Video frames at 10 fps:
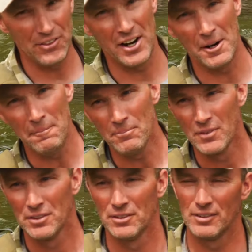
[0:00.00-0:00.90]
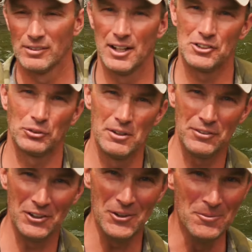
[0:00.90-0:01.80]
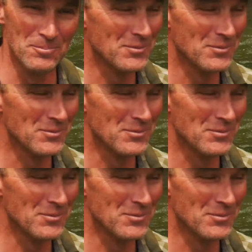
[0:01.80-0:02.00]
there, let's review.